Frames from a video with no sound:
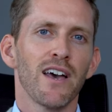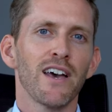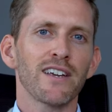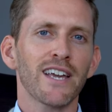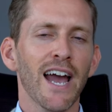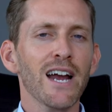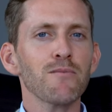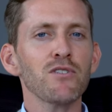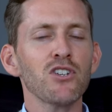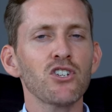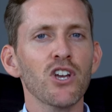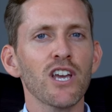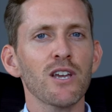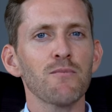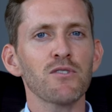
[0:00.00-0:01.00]
At Cameron
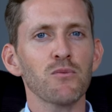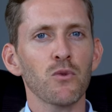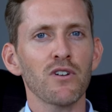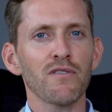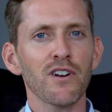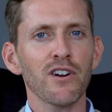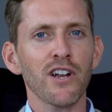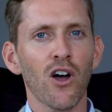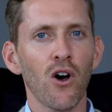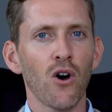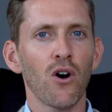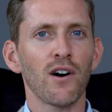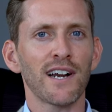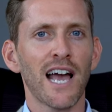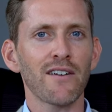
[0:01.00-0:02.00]
James, we're very
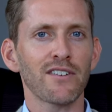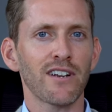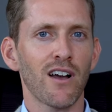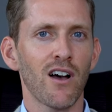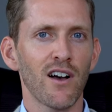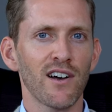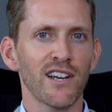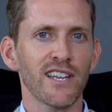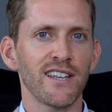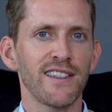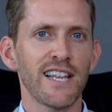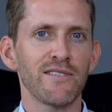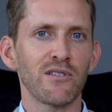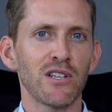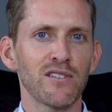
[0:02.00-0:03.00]
hot on having a high
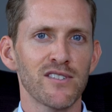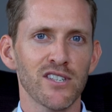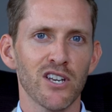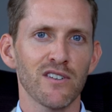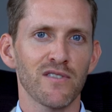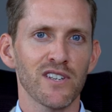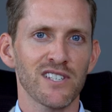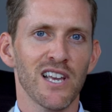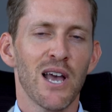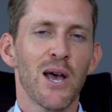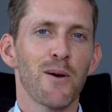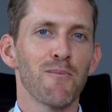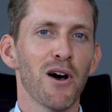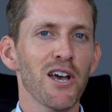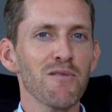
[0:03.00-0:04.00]
level of service.
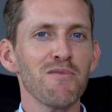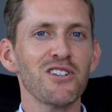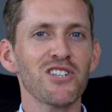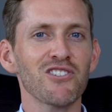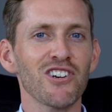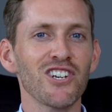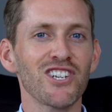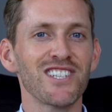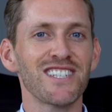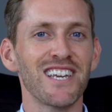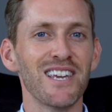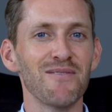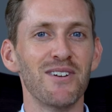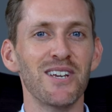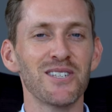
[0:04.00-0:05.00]
My administration
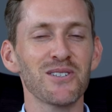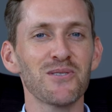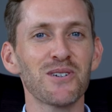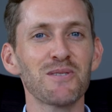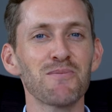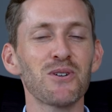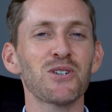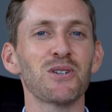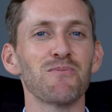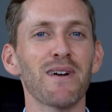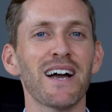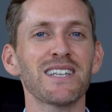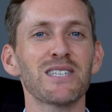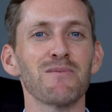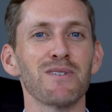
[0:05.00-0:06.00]
team is always pushing
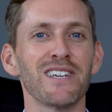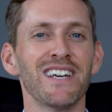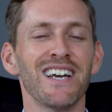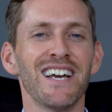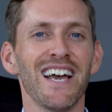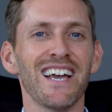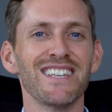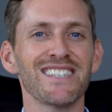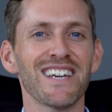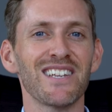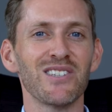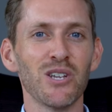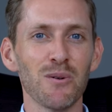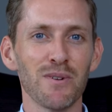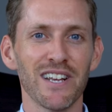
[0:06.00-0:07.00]
back to me and
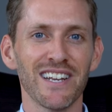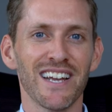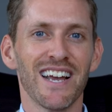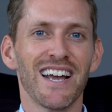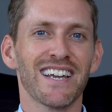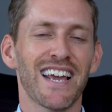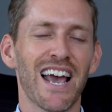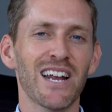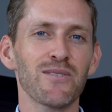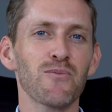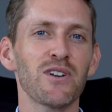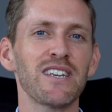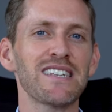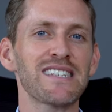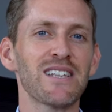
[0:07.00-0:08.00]
saying, Dominic,
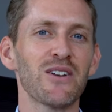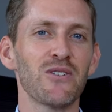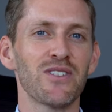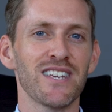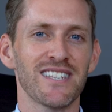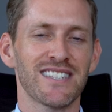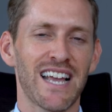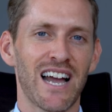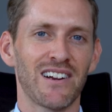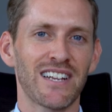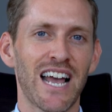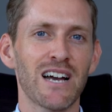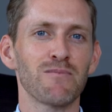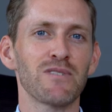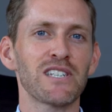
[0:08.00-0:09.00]
can we slow this
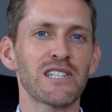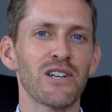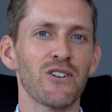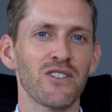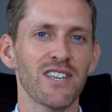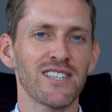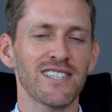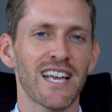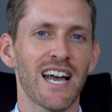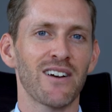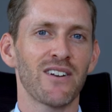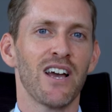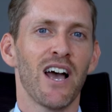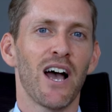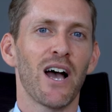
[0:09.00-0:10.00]
down? Can we slow this
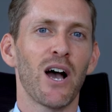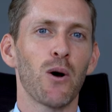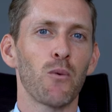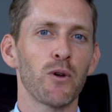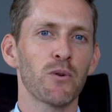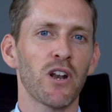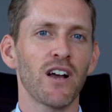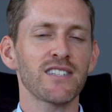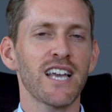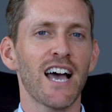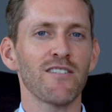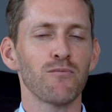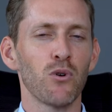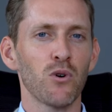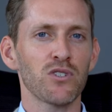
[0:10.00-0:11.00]
down? We would like to
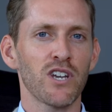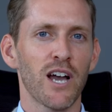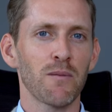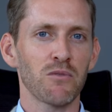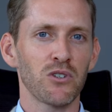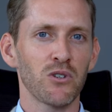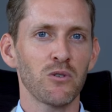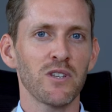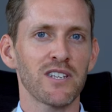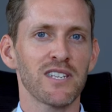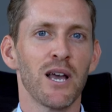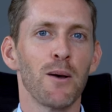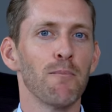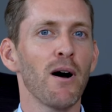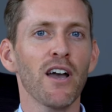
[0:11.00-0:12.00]
have more time to do
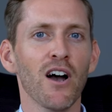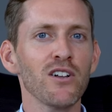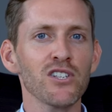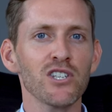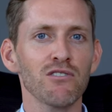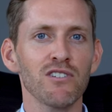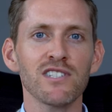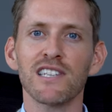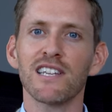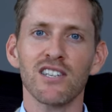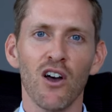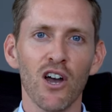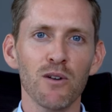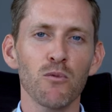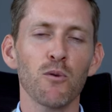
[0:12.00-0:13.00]
this. My answer is,
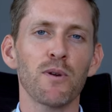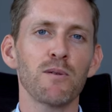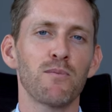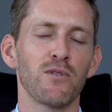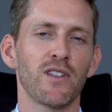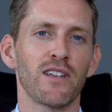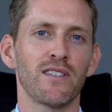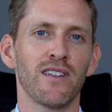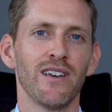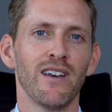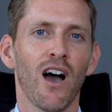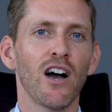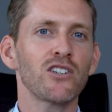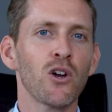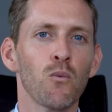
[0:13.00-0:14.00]
let's hire more people then.
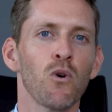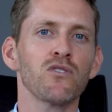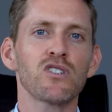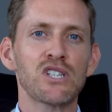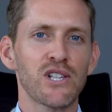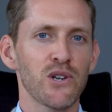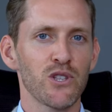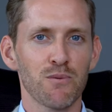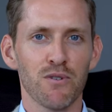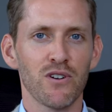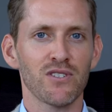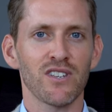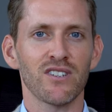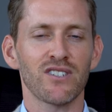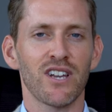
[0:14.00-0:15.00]
I don't want to slow the
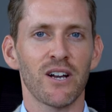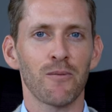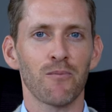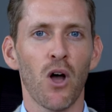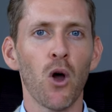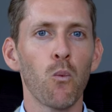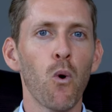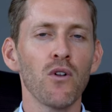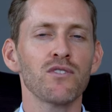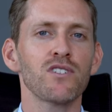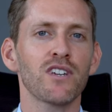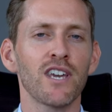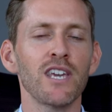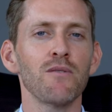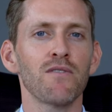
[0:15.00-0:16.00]
process down. I
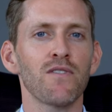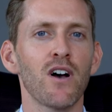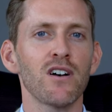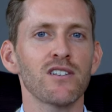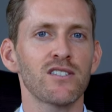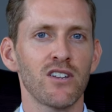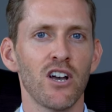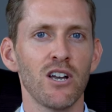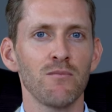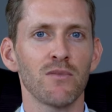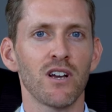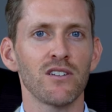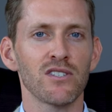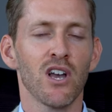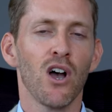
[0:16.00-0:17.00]
want to keep fast
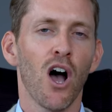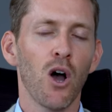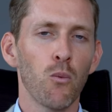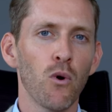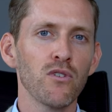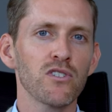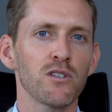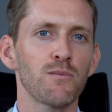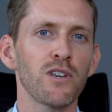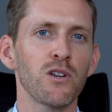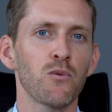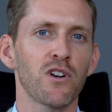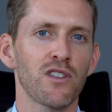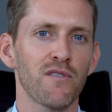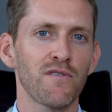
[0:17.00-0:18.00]
timelines. I want to
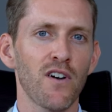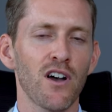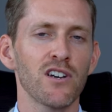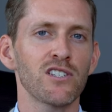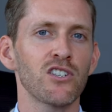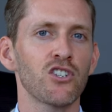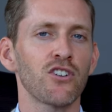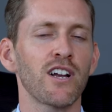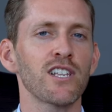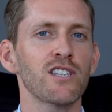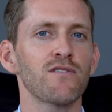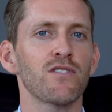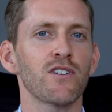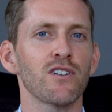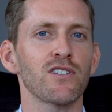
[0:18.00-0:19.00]
be one of the fastest
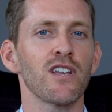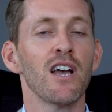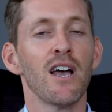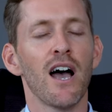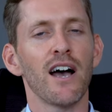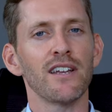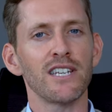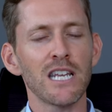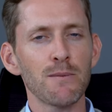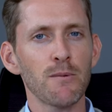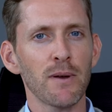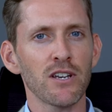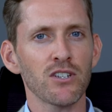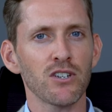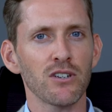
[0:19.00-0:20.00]
transferring
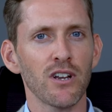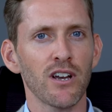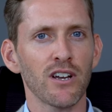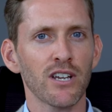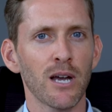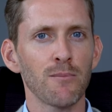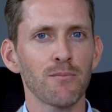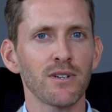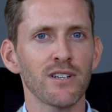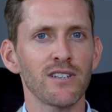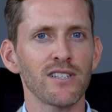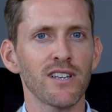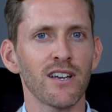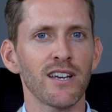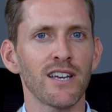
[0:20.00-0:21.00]
DB pension
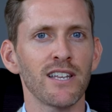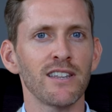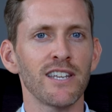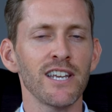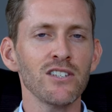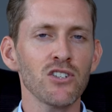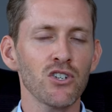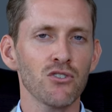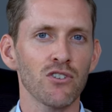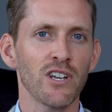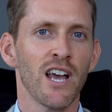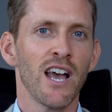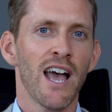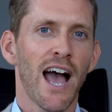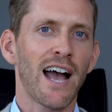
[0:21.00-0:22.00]
companies in the industry.